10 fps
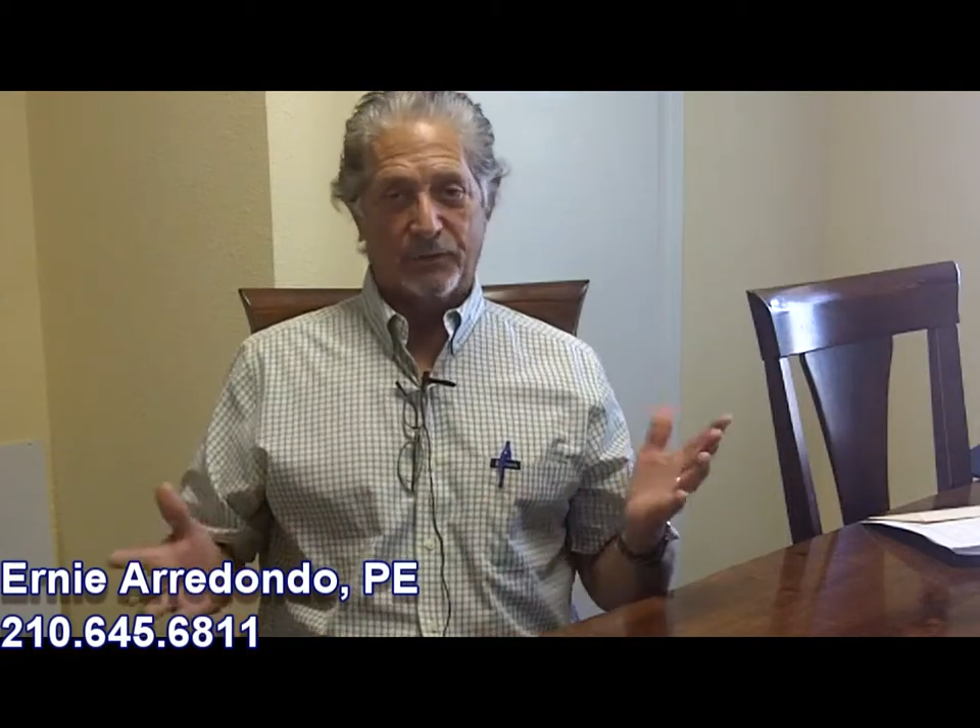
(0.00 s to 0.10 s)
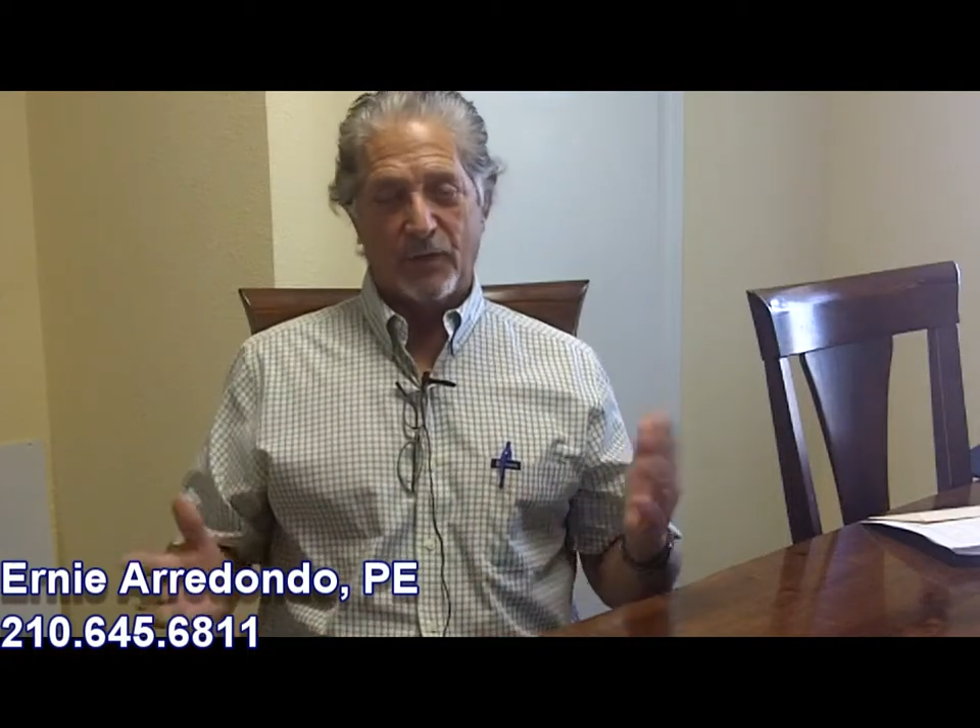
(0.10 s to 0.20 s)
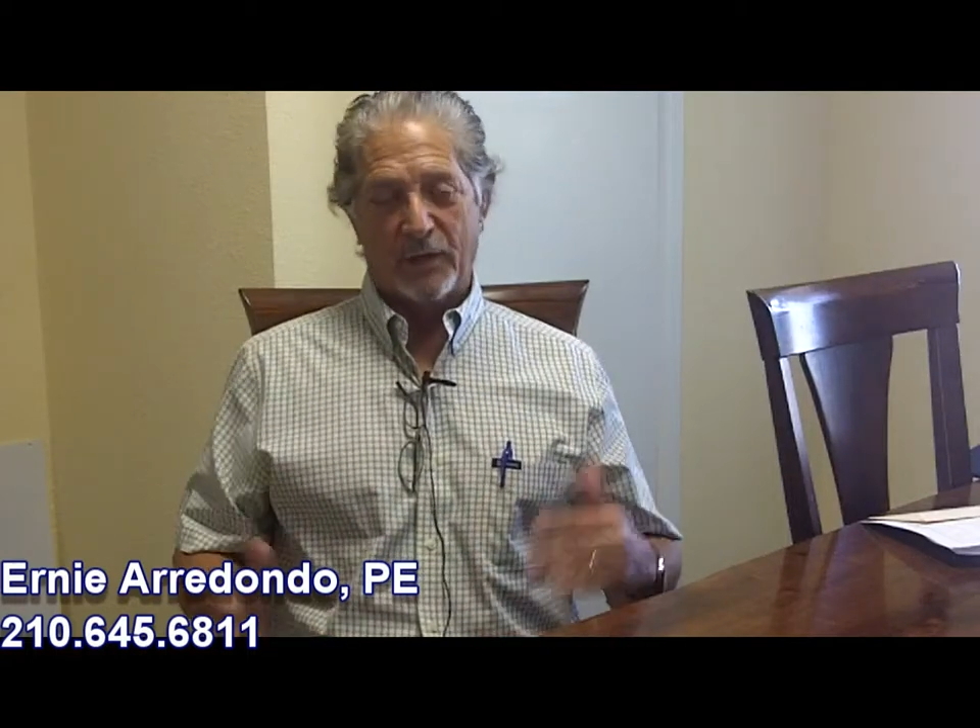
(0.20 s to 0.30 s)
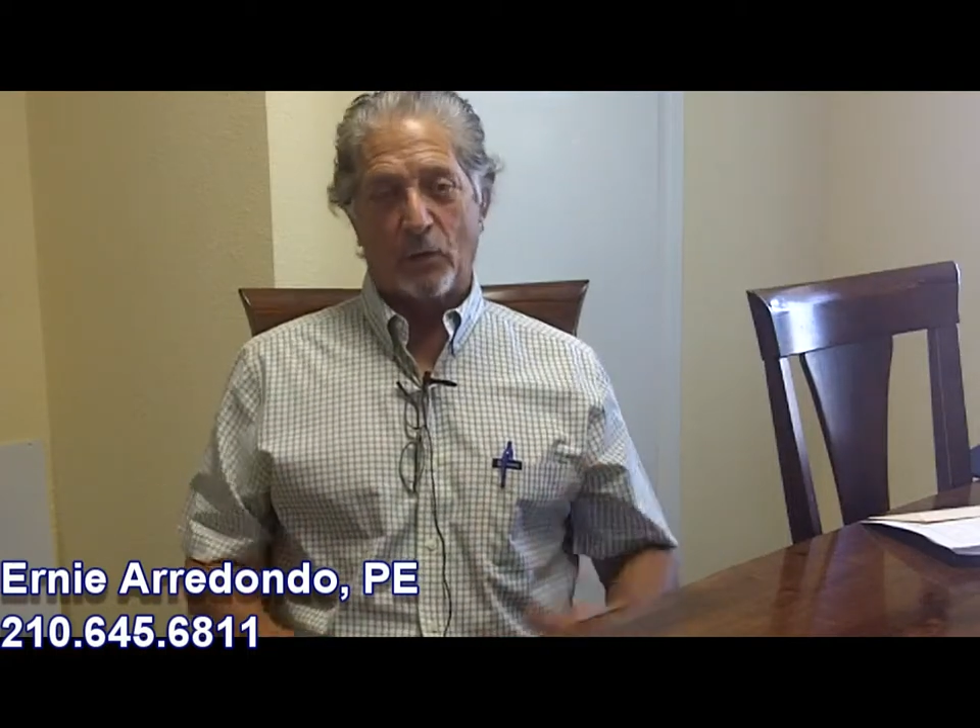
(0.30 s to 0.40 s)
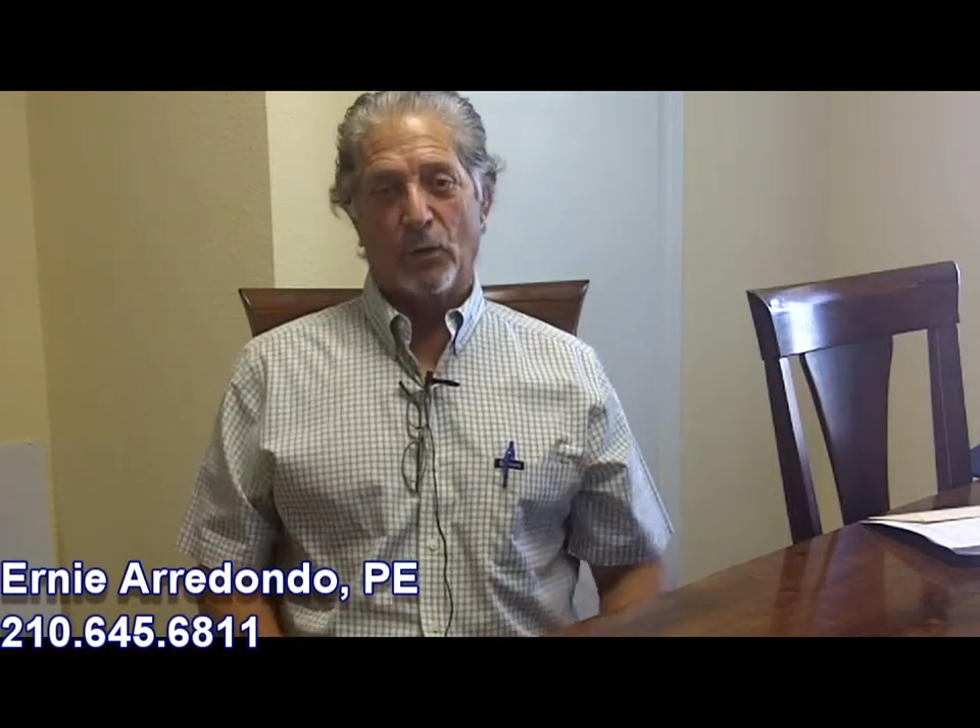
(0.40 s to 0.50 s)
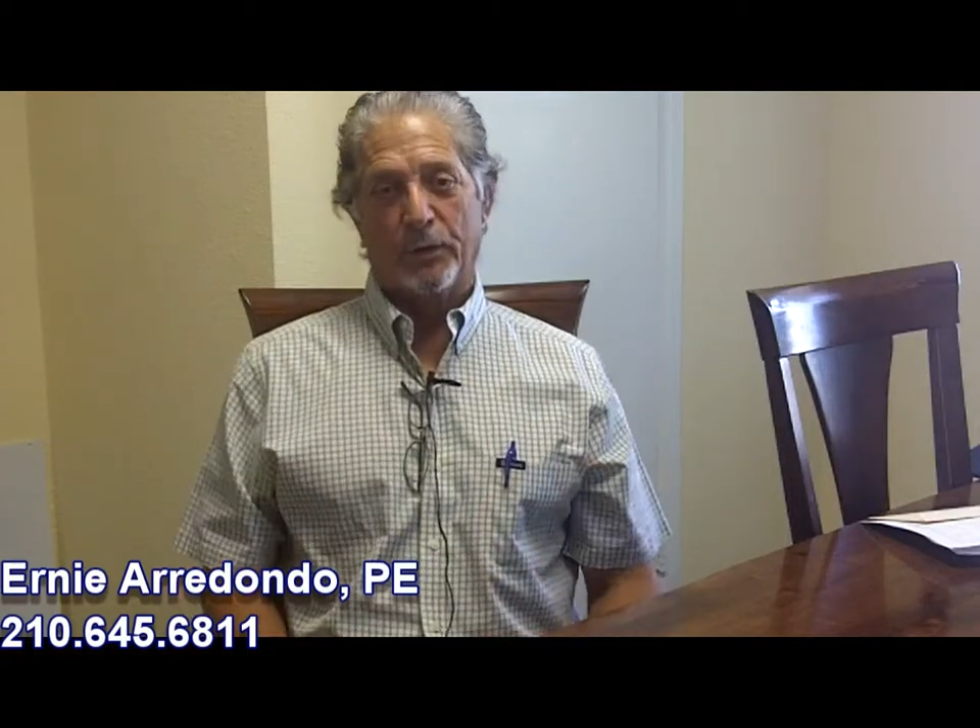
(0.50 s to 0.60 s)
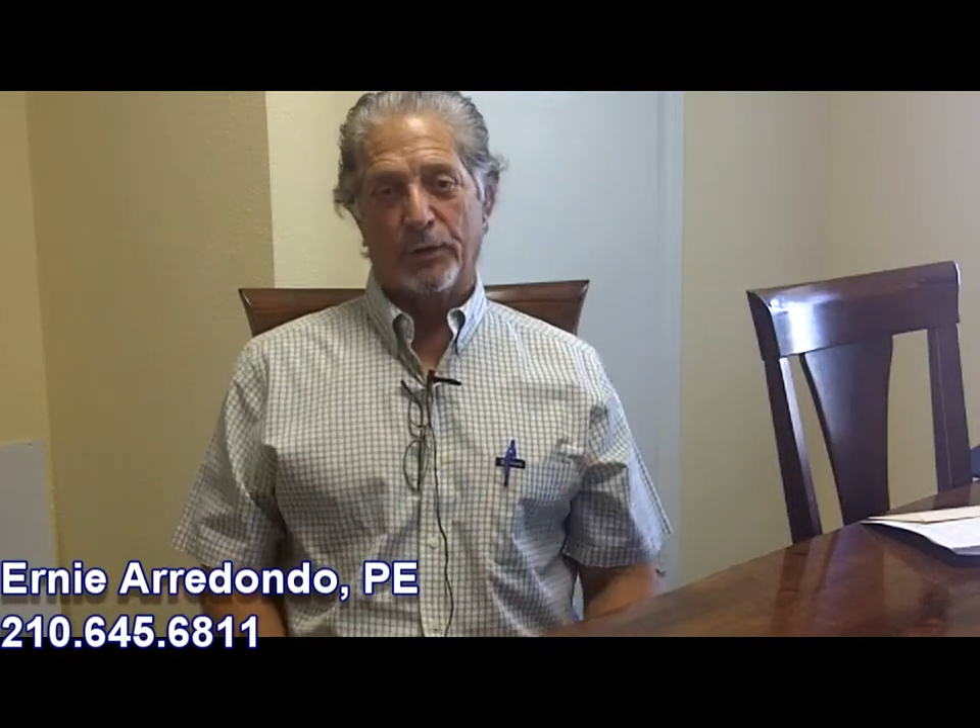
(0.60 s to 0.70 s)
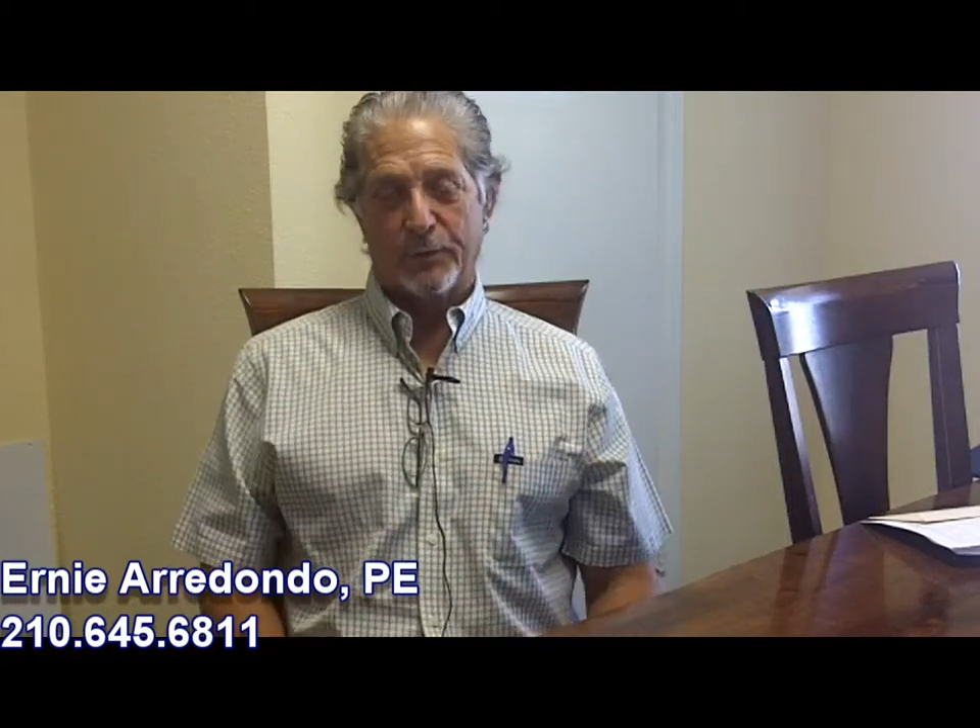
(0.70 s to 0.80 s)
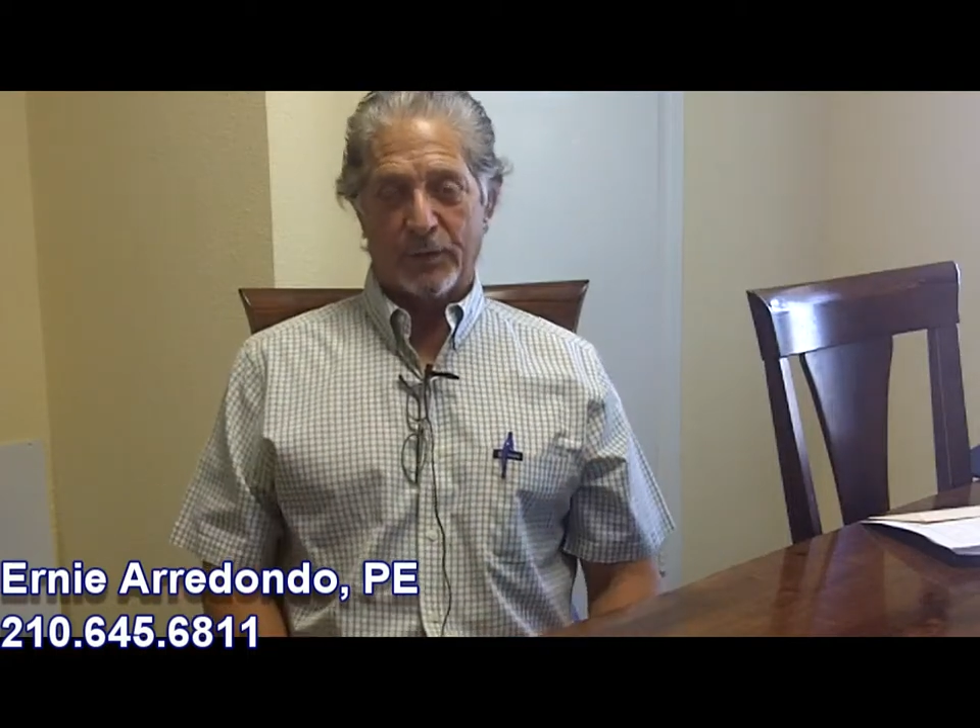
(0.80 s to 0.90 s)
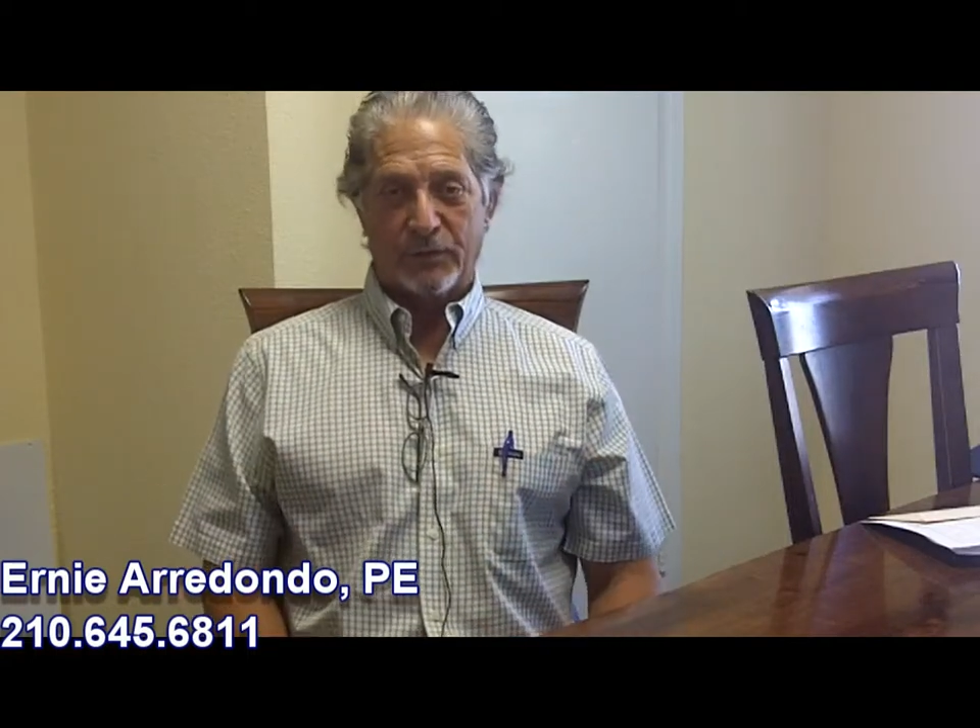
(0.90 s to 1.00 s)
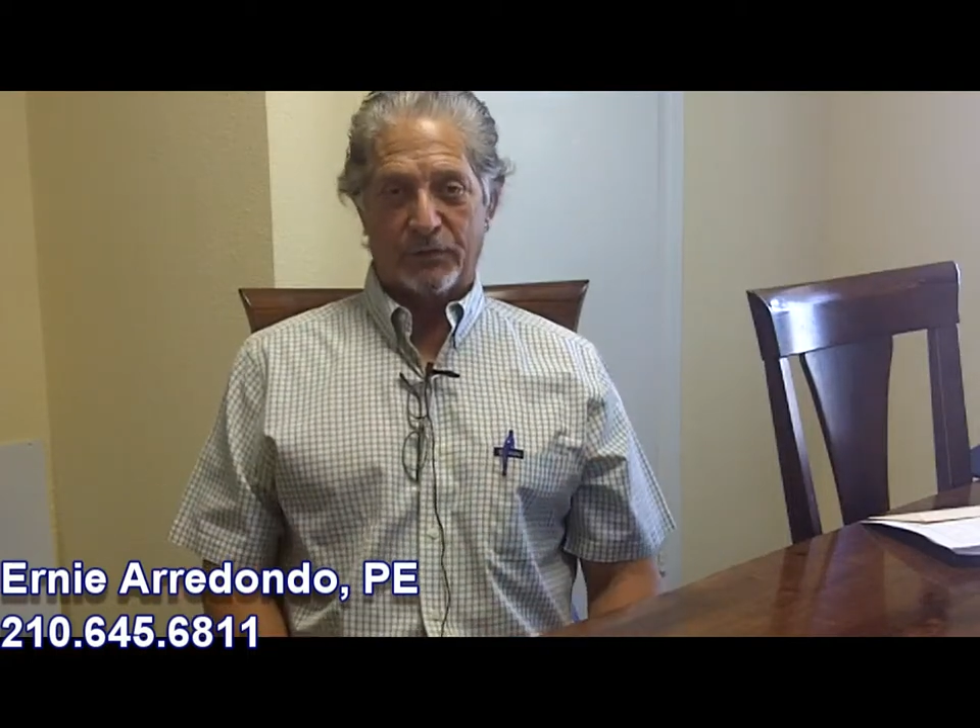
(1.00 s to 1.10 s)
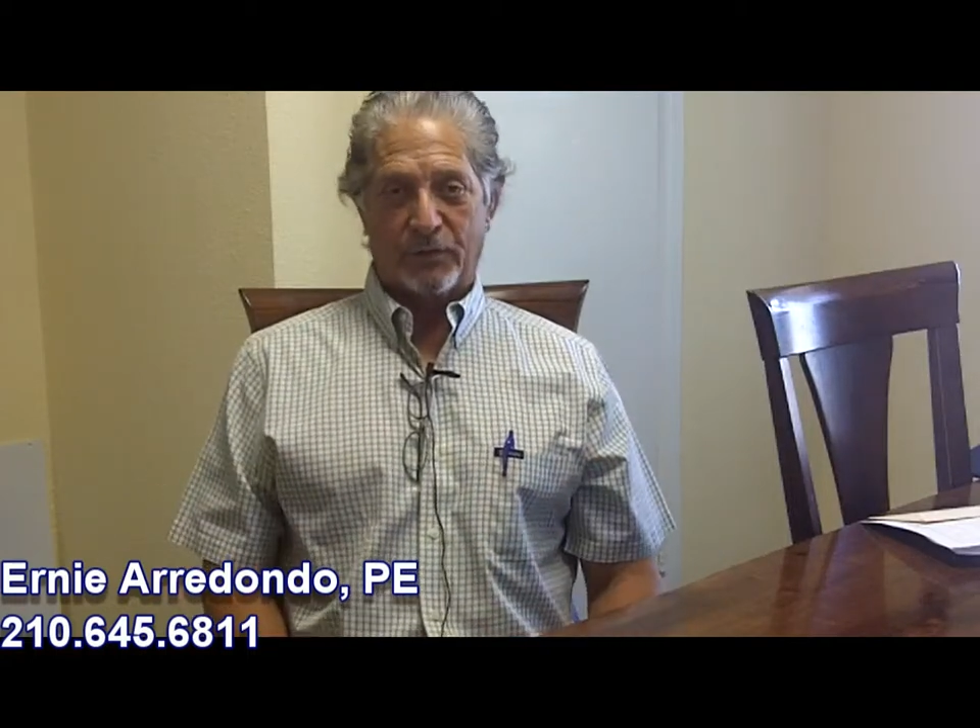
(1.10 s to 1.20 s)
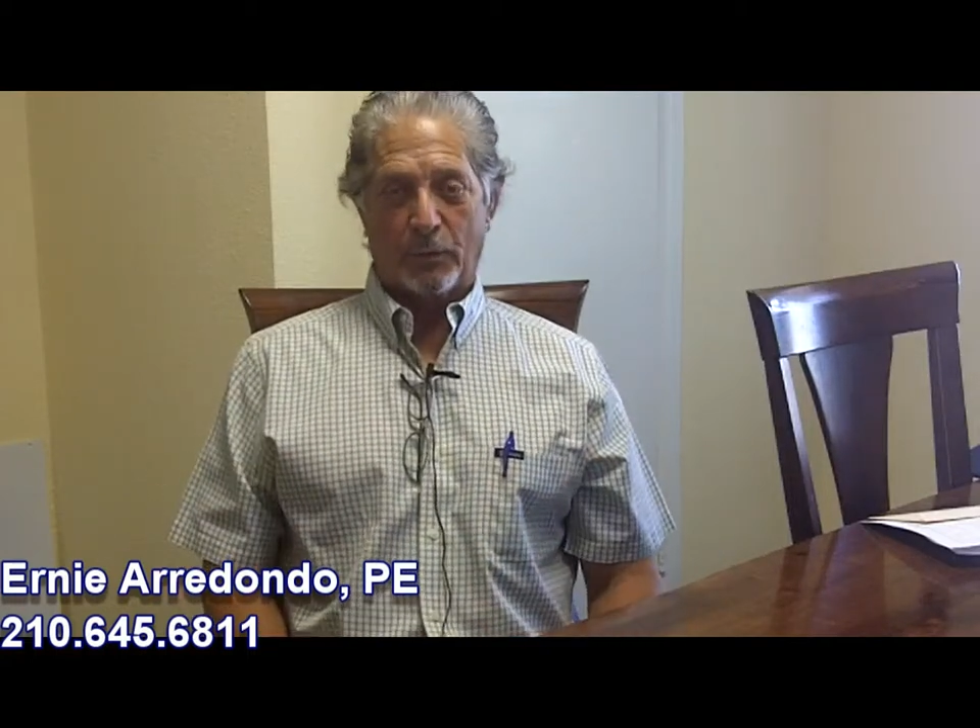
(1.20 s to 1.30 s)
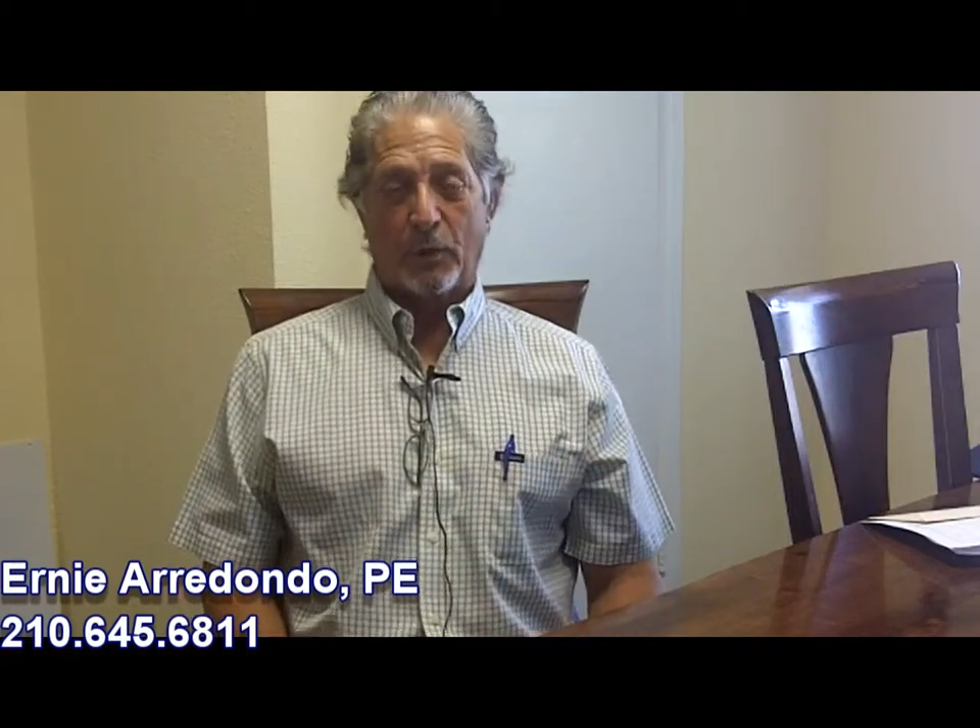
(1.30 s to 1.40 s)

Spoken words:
trying to water as much of your